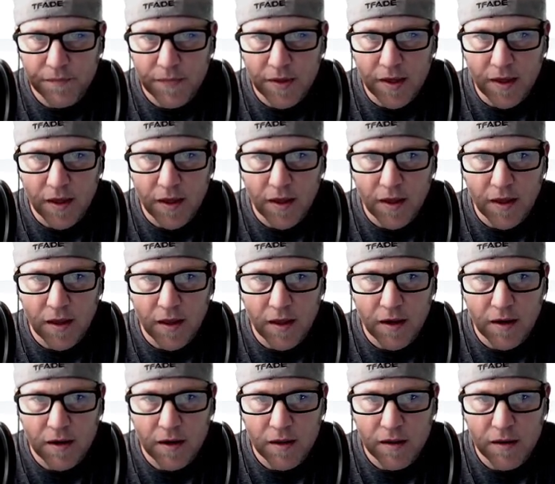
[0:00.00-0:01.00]

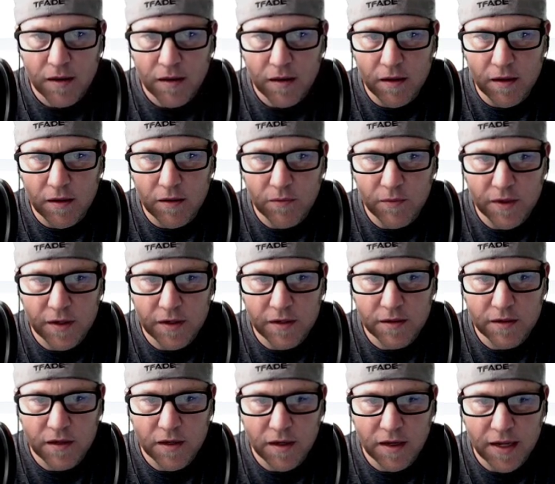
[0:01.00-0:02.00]
And we
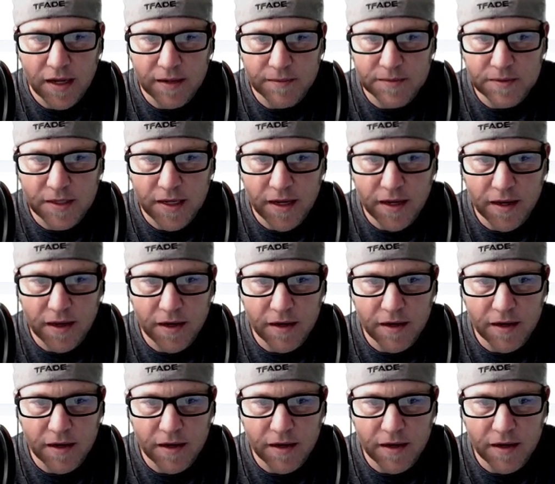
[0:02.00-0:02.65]
can collapse that.